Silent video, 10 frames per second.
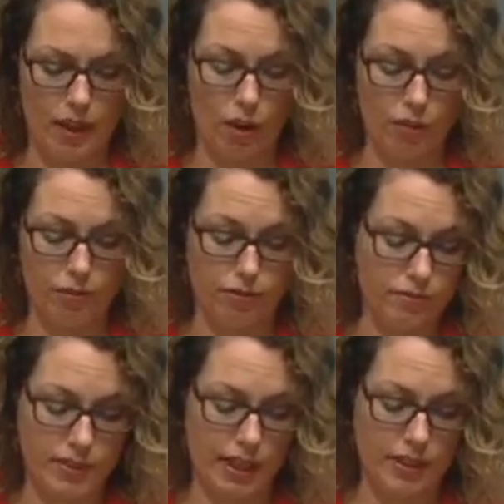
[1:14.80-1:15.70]
of
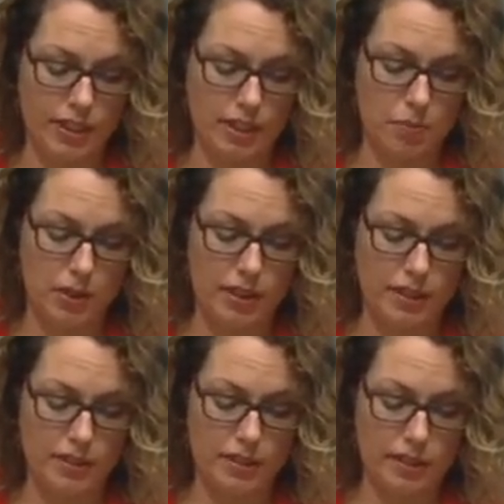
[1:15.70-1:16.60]
such
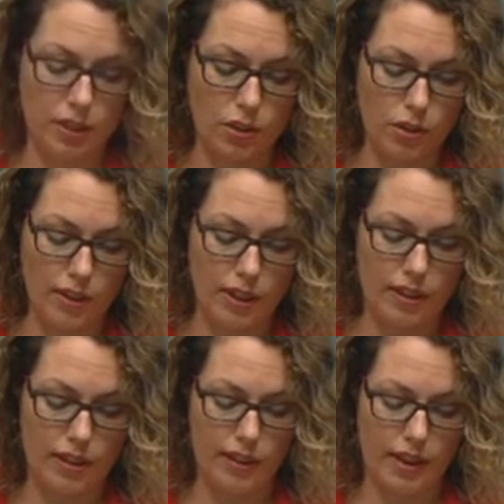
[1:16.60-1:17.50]
experiences,
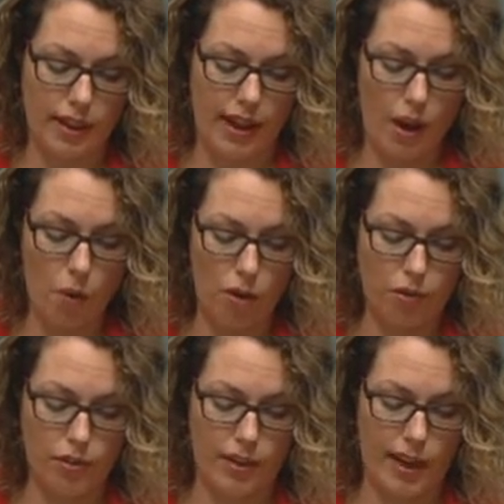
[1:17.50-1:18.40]
including how
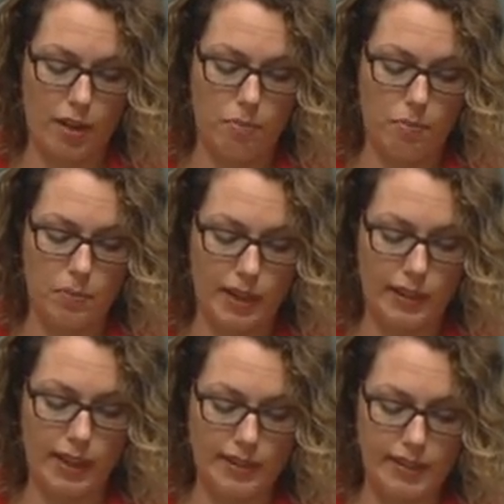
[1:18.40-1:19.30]
often they have been
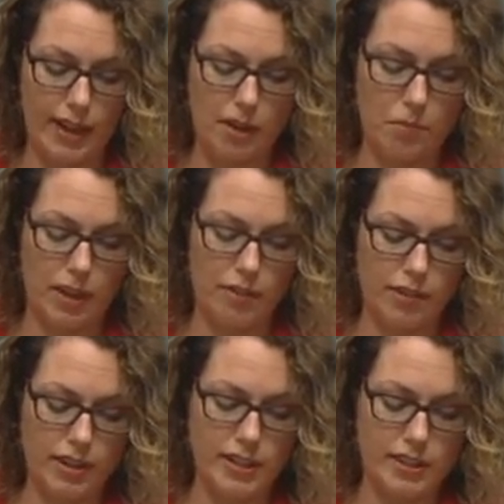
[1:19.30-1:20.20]
let down by the
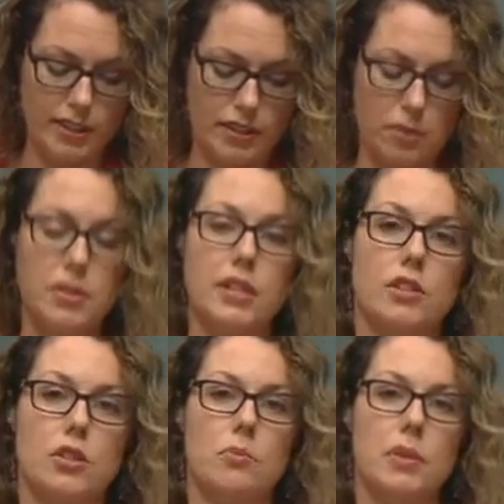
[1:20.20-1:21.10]
very systems that
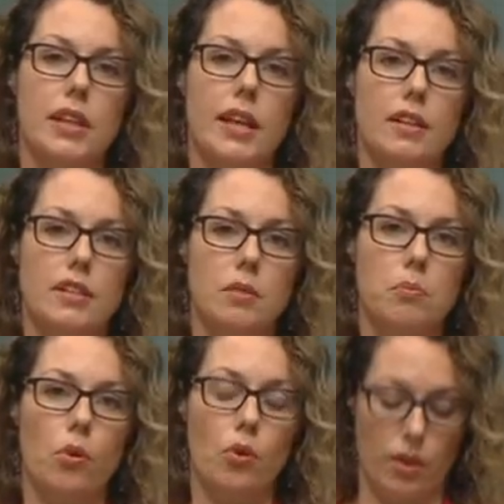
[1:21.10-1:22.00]
should be there to
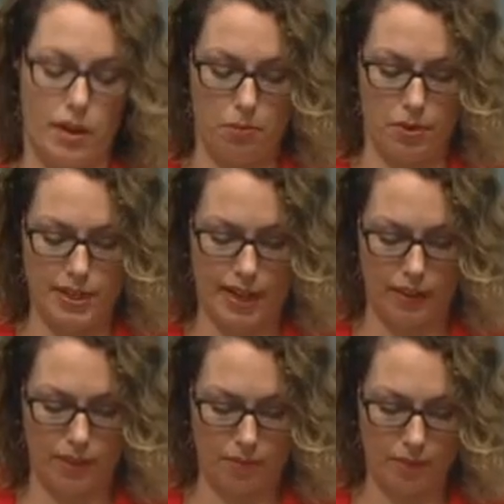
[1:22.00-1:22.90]
support and
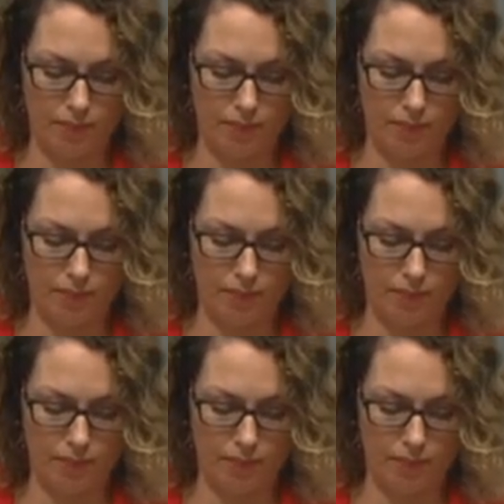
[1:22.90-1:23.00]
protect them.